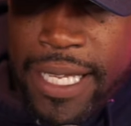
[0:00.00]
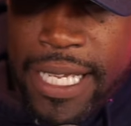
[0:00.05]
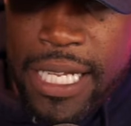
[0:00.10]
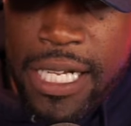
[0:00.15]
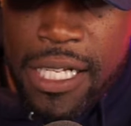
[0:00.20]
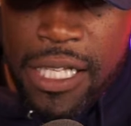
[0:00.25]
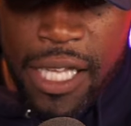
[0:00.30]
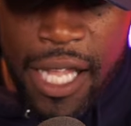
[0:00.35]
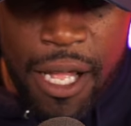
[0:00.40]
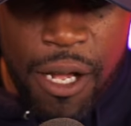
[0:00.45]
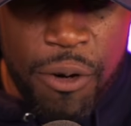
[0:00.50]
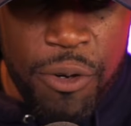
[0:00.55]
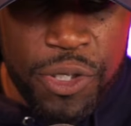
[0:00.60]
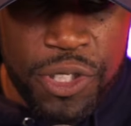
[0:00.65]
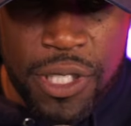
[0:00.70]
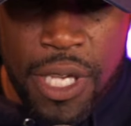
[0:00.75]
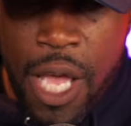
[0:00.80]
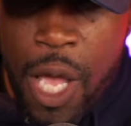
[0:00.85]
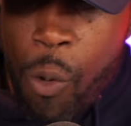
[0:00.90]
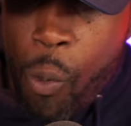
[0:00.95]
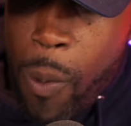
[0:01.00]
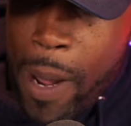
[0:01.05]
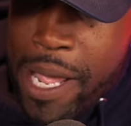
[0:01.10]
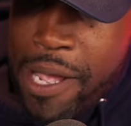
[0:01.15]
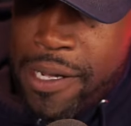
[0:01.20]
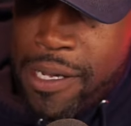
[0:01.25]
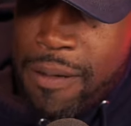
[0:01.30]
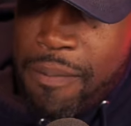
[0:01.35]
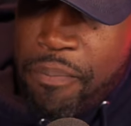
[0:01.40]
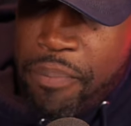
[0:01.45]
close when you
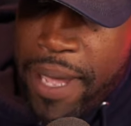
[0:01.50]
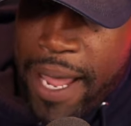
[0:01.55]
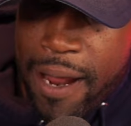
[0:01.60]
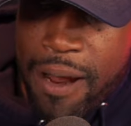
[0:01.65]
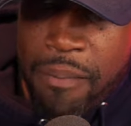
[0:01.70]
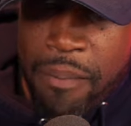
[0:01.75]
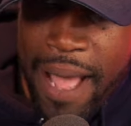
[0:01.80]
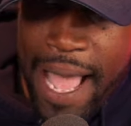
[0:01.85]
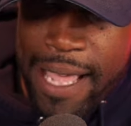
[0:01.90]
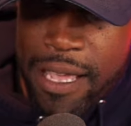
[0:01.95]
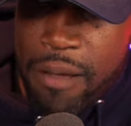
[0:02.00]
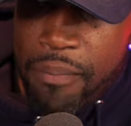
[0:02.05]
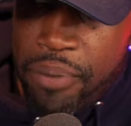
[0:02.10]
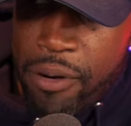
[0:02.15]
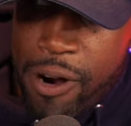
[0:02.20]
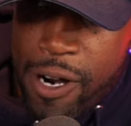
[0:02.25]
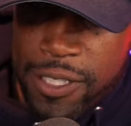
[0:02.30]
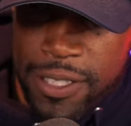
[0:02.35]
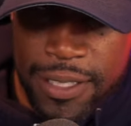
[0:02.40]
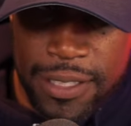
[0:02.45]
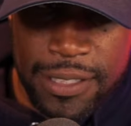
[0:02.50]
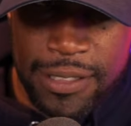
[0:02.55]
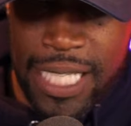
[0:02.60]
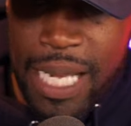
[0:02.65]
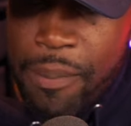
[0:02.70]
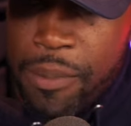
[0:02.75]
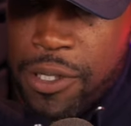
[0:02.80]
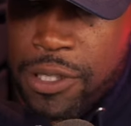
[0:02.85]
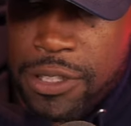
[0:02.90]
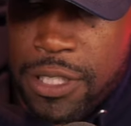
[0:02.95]
compare Micah Parsons'
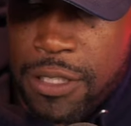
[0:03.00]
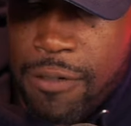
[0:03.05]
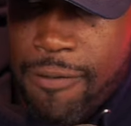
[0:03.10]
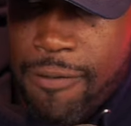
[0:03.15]
numbers to the